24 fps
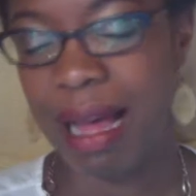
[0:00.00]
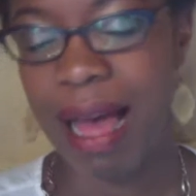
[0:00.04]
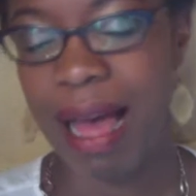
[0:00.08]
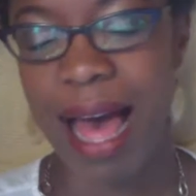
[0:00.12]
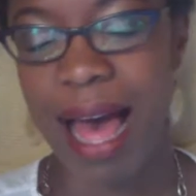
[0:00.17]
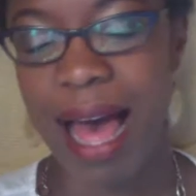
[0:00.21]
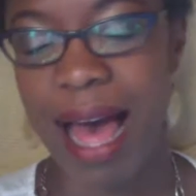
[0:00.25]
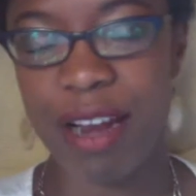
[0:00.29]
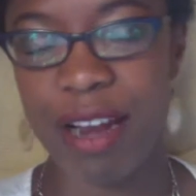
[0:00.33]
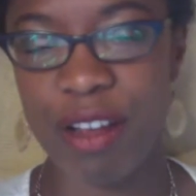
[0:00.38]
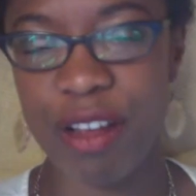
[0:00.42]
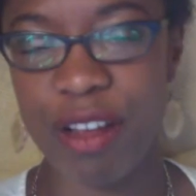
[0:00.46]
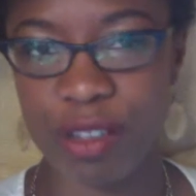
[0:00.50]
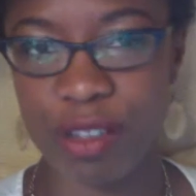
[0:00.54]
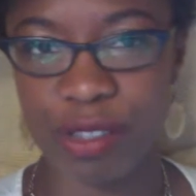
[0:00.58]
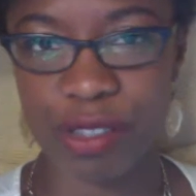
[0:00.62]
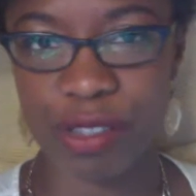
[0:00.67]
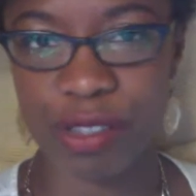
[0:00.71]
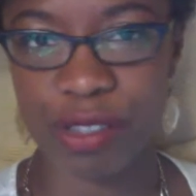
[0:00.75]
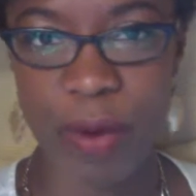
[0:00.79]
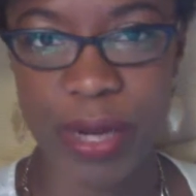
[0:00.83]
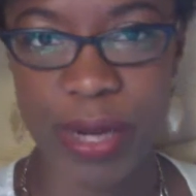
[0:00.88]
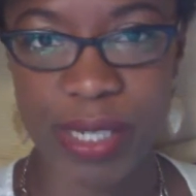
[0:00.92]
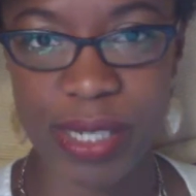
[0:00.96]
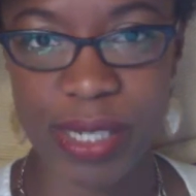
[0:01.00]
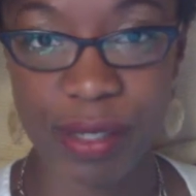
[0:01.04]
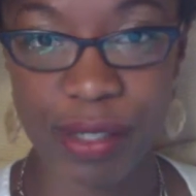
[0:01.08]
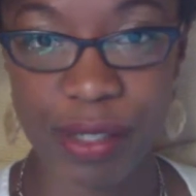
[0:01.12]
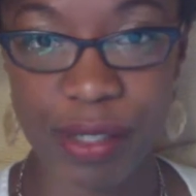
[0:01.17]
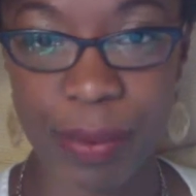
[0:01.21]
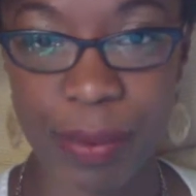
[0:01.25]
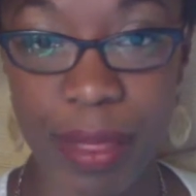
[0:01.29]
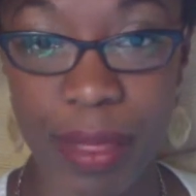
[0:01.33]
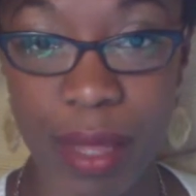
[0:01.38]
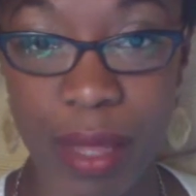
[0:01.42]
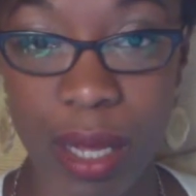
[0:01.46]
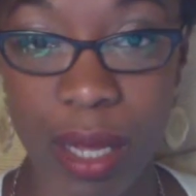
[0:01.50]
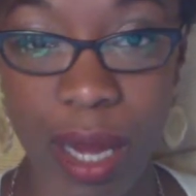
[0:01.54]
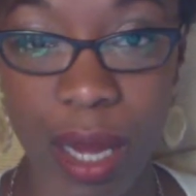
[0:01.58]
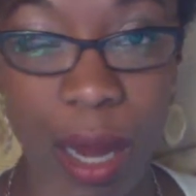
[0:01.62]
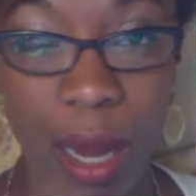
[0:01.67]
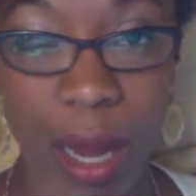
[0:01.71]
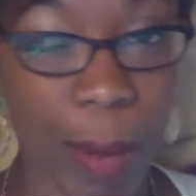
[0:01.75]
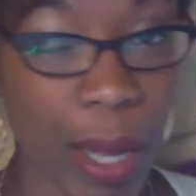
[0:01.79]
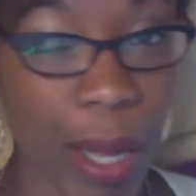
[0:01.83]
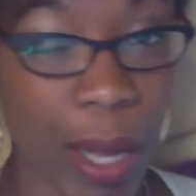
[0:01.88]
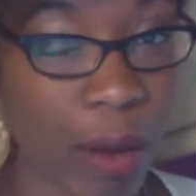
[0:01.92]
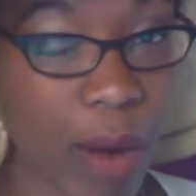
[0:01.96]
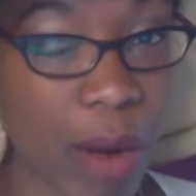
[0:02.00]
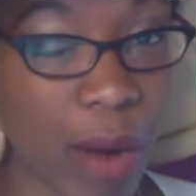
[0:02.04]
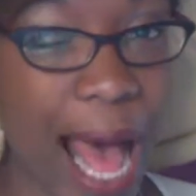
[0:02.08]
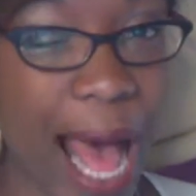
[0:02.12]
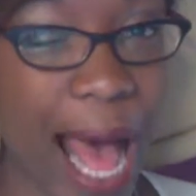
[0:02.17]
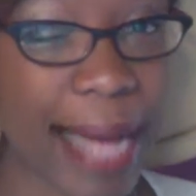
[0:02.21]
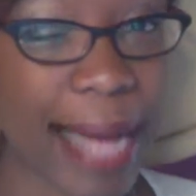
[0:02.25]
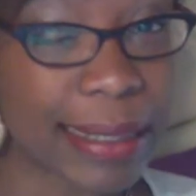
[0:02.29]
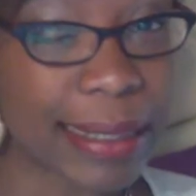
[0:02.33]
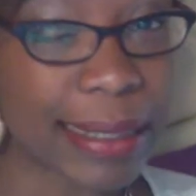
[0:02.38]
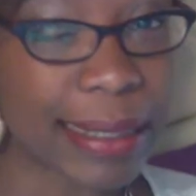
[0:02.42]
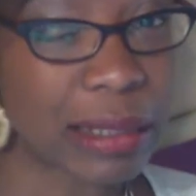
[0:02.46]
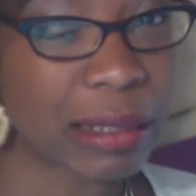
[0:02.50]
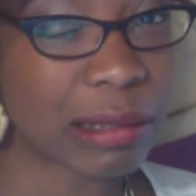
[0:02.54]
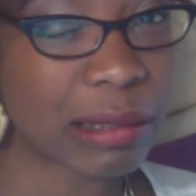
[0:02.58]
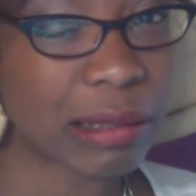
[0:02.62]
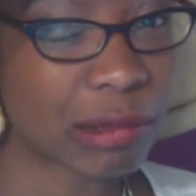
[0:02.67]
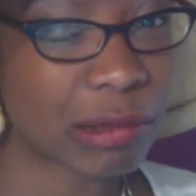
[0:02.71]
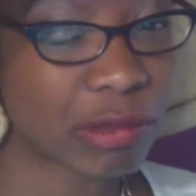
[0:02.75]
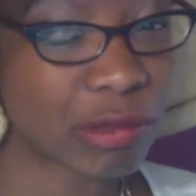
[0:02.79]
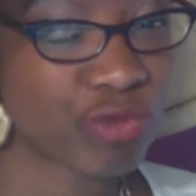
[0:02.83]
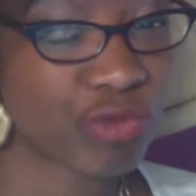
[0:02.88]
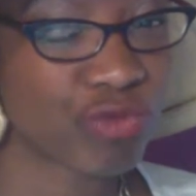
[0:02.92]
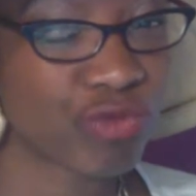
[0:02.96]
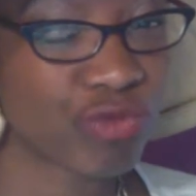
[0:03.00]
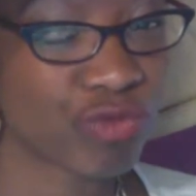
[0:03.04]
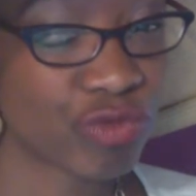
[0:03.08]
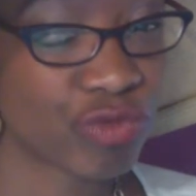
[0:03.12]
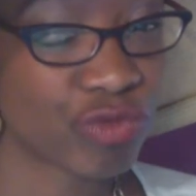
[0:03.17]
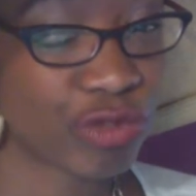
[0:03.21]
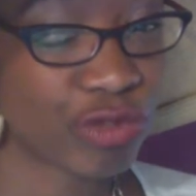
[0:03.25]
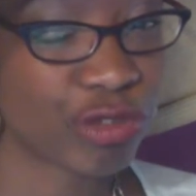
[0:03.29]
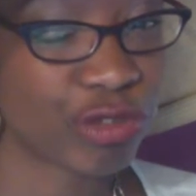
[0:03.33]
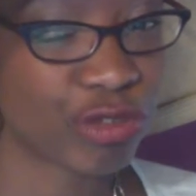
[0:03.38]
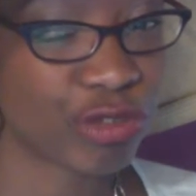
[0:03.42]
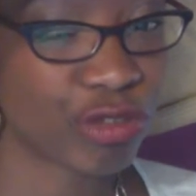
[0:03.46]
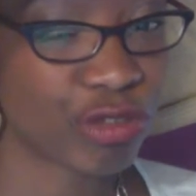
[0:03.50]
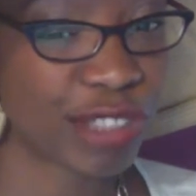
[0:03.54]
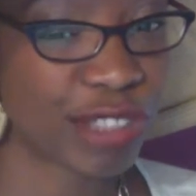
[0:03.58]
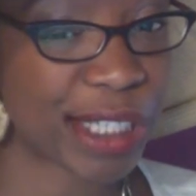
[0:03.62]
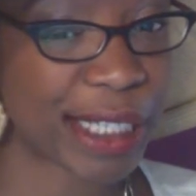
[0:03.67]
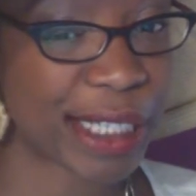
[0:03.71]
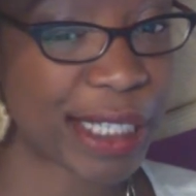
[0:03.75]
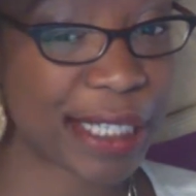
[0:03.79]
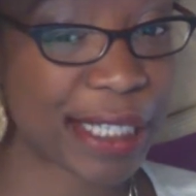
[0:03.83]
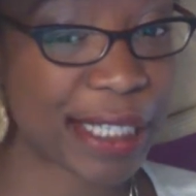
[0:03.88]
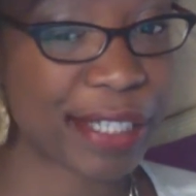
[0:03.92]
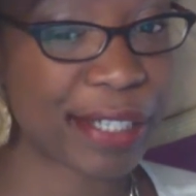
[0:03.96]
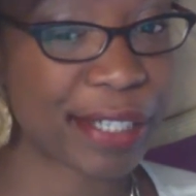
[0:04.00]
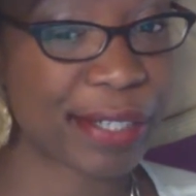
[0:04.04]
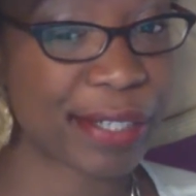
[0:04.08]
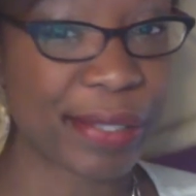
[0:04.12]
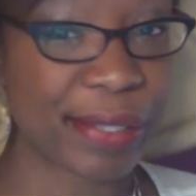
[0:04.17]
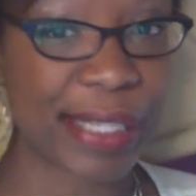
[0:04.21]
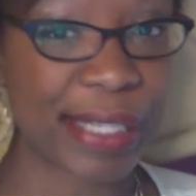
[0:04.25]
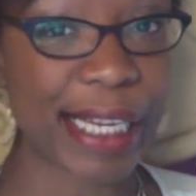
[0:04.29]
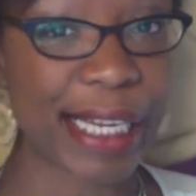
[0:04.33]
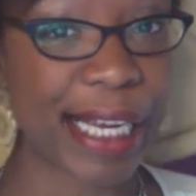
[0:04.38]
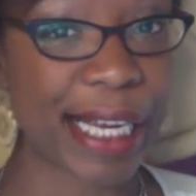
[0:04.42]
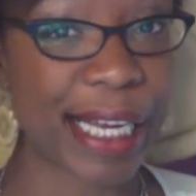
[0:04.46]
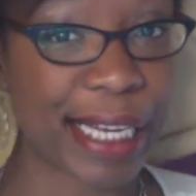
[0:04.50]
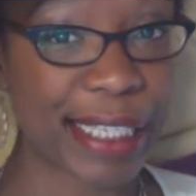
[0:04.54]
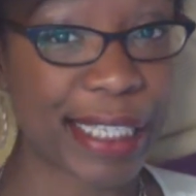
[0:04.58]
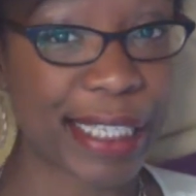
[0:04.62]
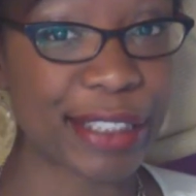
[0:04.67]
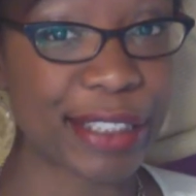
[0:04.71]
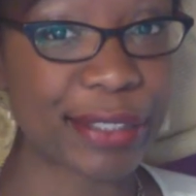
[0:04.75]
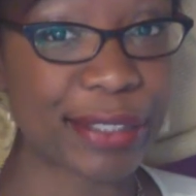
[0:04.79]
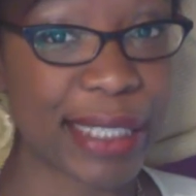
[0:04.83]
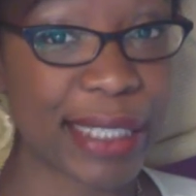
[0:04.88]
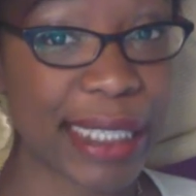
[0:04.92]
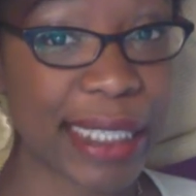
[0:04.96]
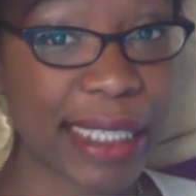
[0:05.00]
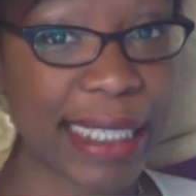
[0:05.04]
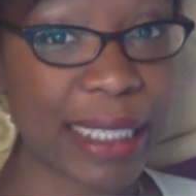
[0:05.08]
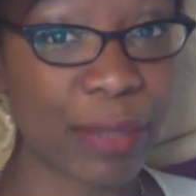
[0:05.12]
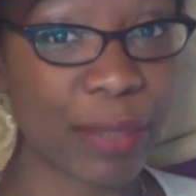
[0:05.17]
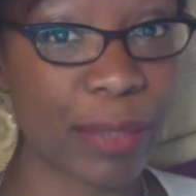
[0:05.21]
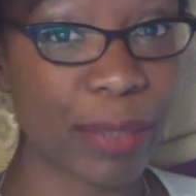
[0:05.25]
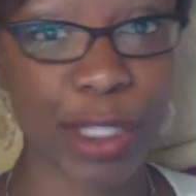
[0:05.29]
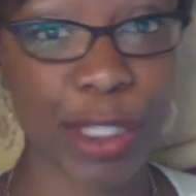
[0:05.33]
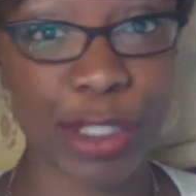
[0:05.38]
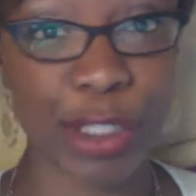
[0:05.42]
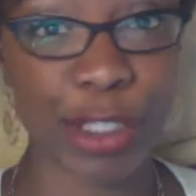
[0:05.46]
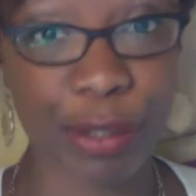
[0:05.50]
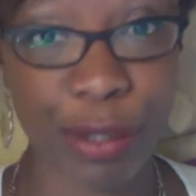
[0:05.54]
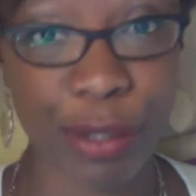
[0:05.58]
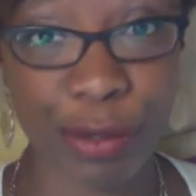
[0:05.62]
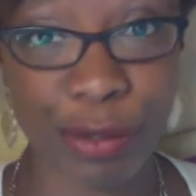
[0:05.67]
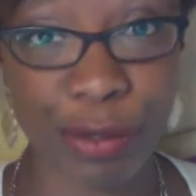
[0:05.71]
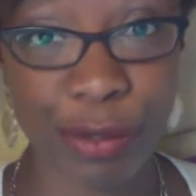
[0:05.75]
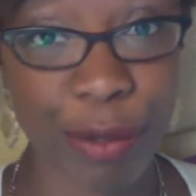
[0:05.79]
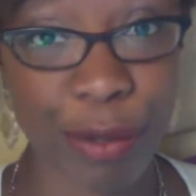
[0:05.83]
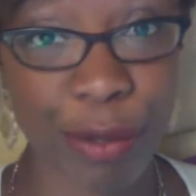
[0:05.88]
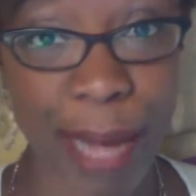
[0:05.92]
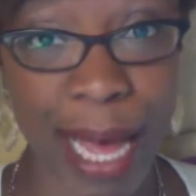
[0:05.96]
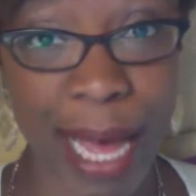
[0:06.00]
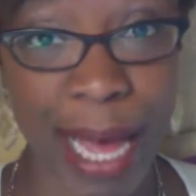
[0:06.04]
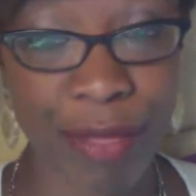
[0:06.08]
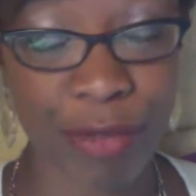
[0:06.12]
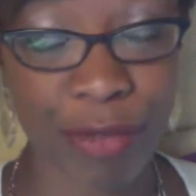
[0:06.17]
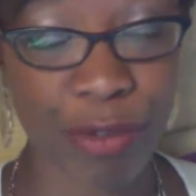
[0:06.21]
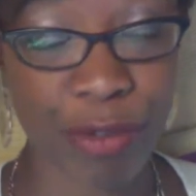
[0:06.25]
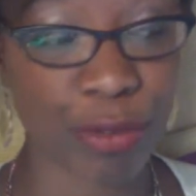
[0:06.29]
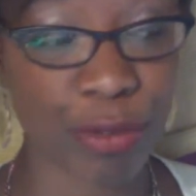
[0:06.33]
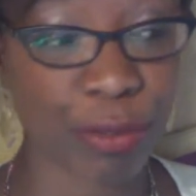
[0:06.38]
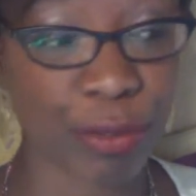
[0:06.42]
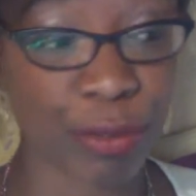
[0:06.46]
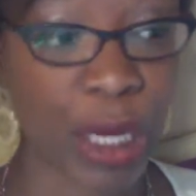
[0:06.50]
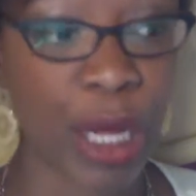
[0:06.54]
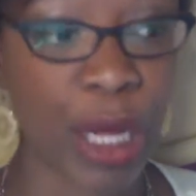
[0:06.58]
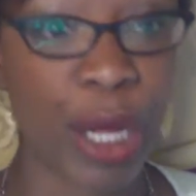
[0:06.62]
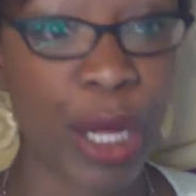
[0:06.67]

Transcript: I know those are questions you were thinking about. I know. Like, how did you clean? Where did you go to the bathroom?